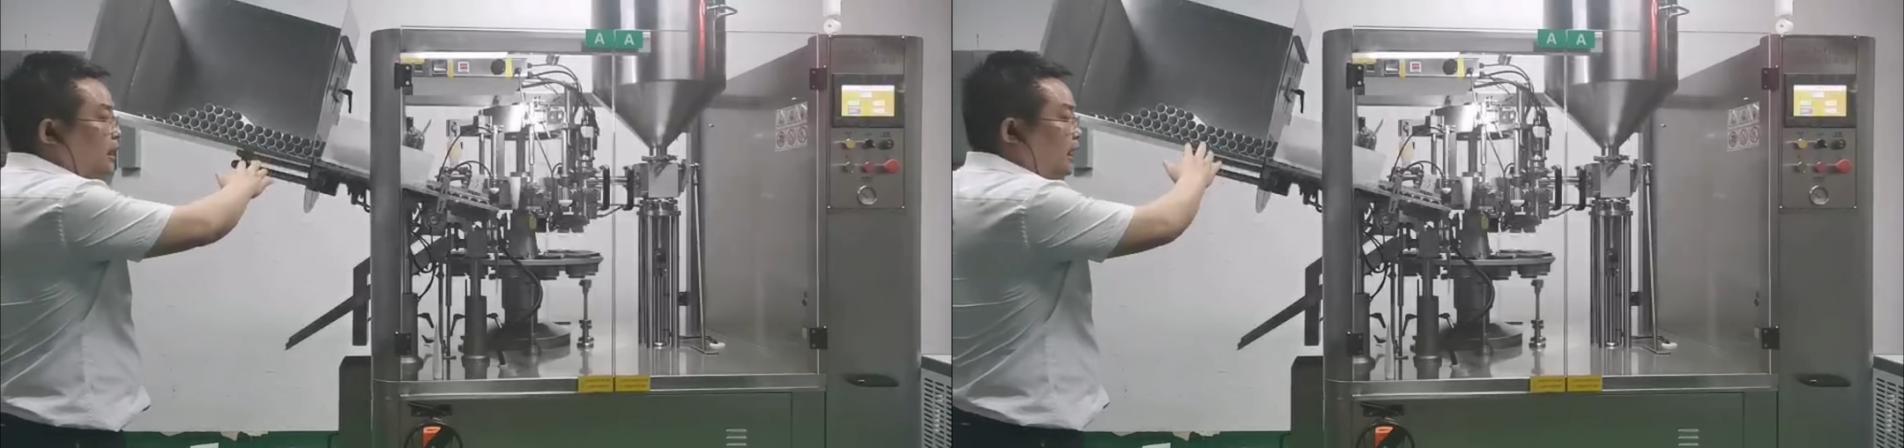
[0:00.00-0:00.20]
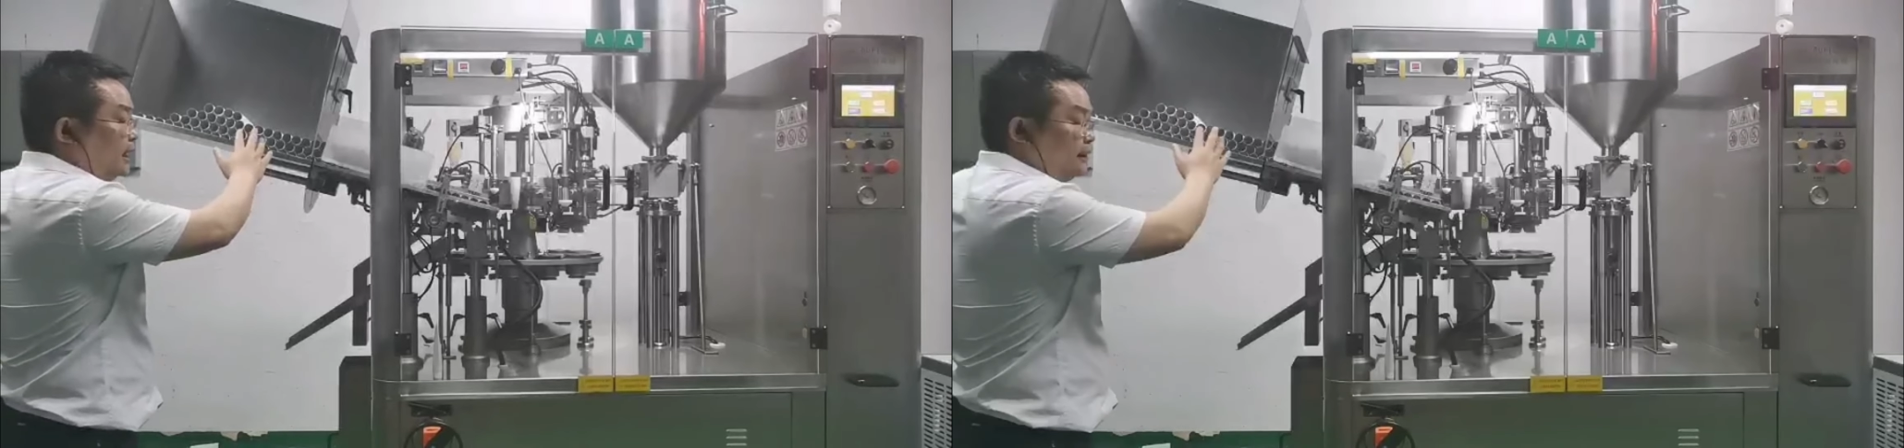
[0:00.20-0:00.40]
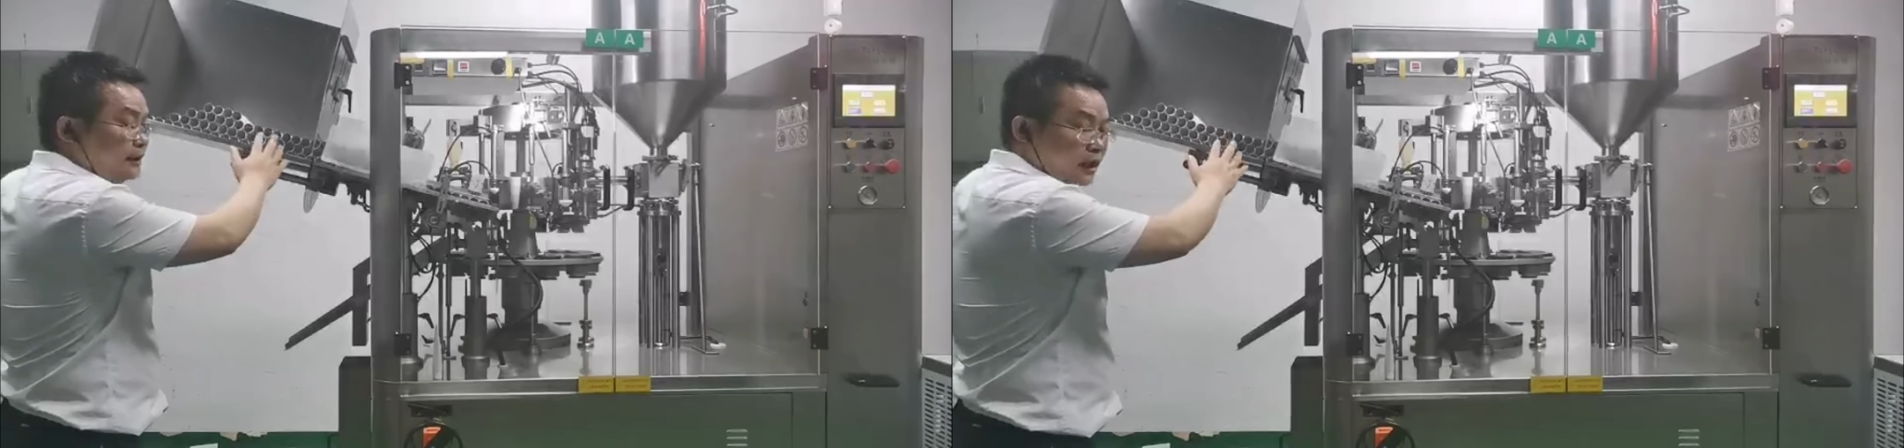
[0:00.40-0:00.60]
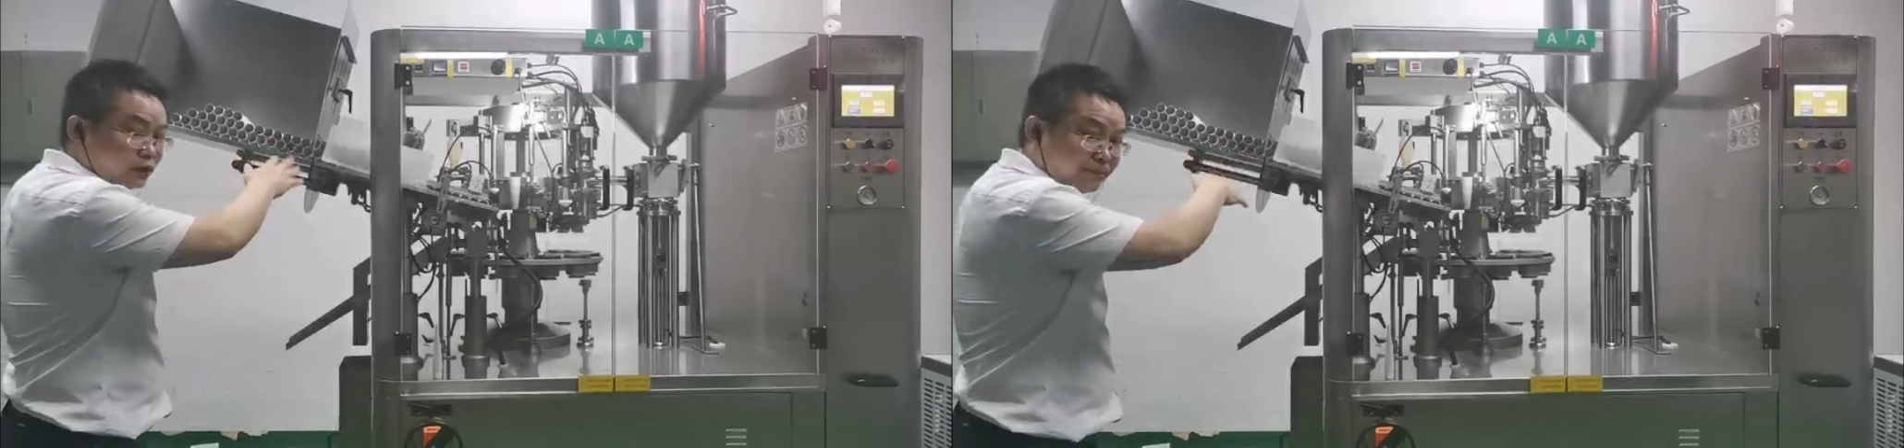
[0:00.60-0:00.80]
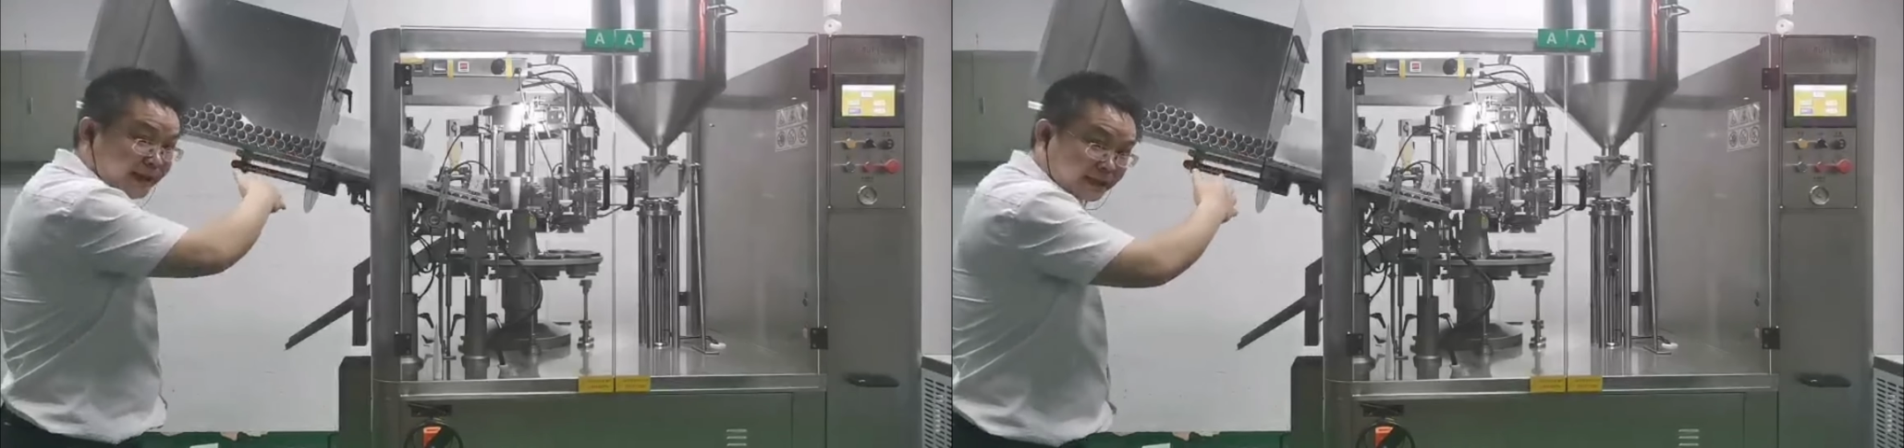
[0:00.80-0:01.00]
and
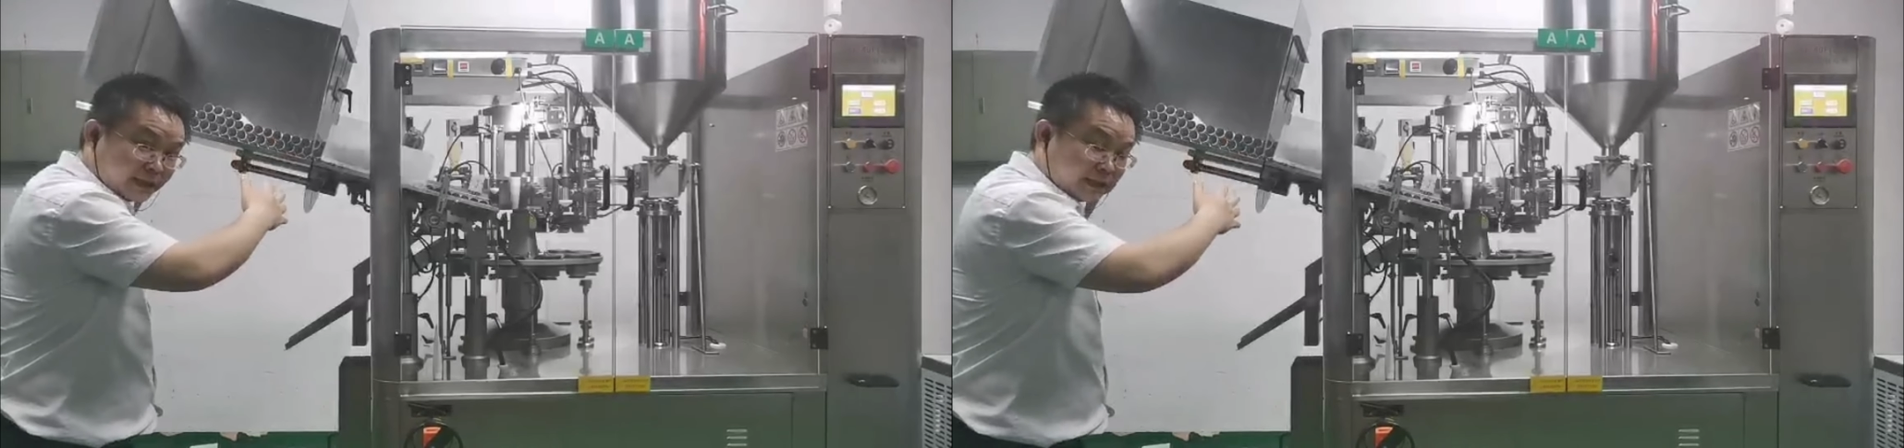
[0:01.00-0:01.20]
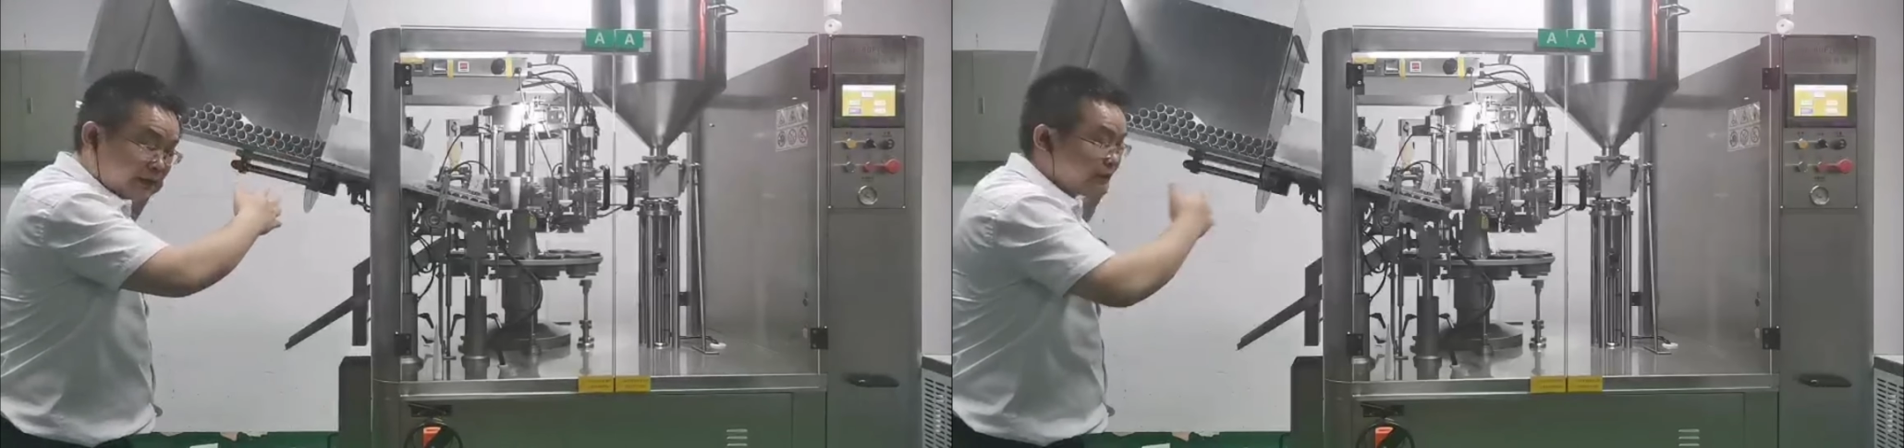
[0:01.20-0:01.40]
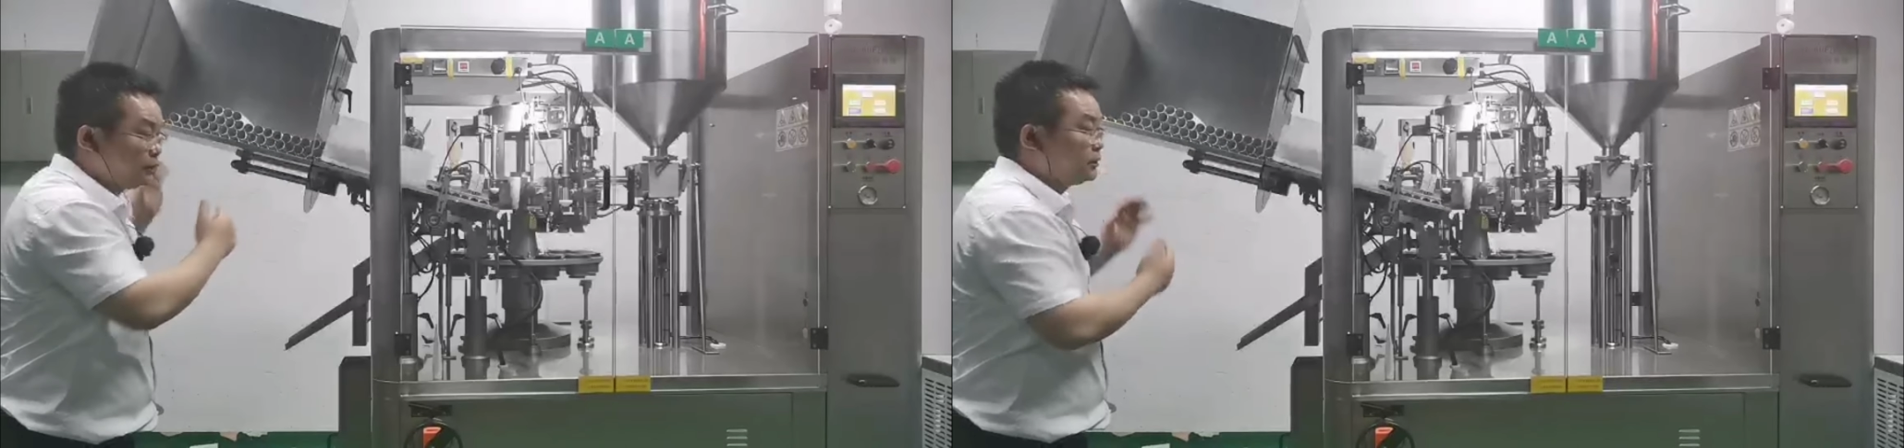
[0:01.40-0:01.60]
automatically.